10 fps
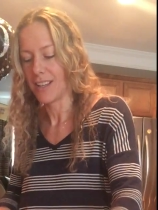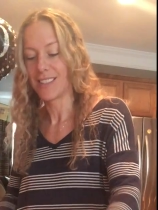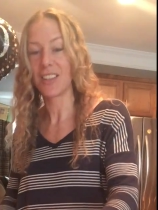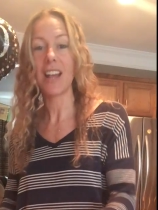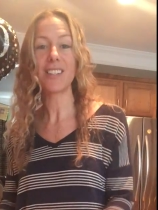
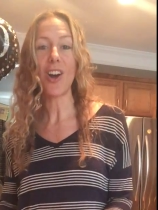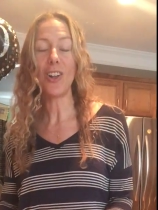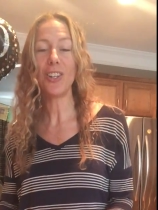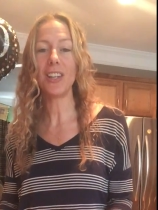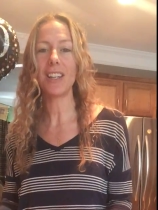So that's
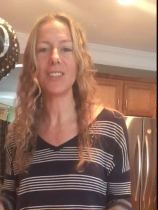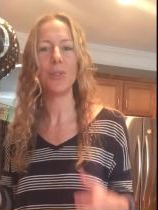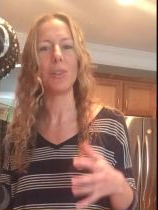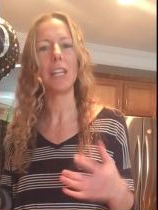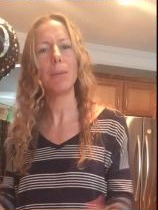all you gotta
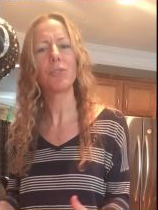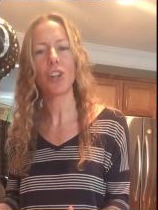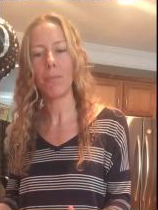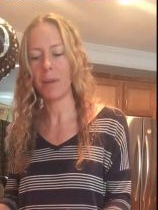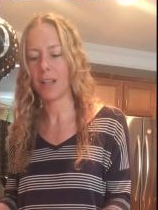do. Keep
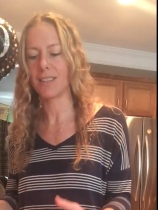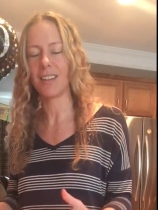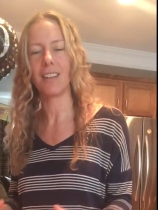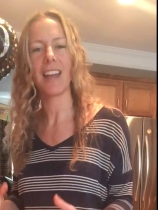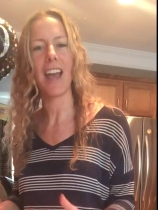chopping
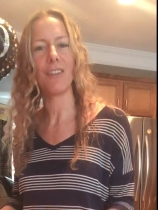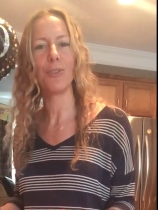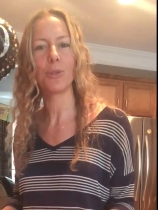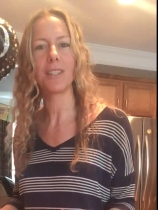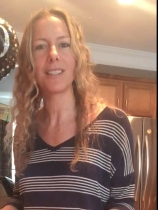until they have
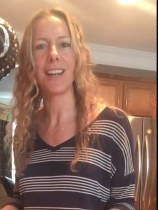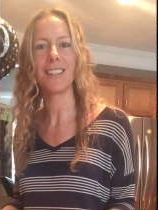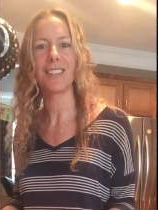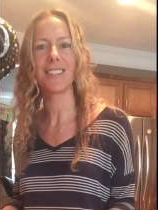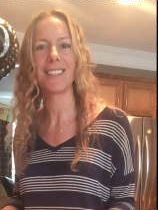your
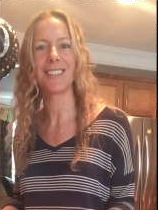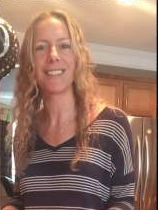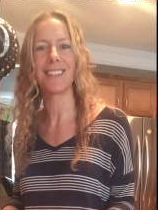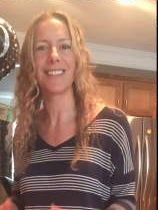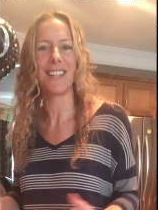desired
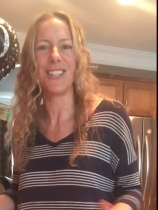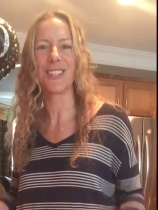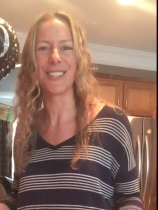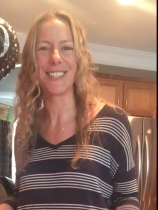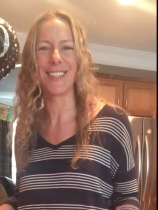consistency and you're
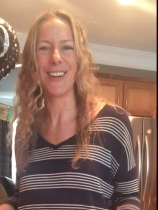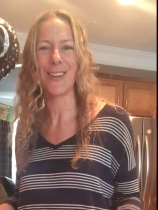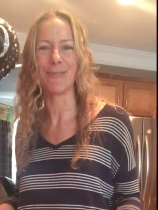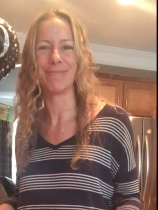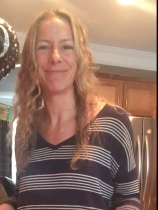good to go.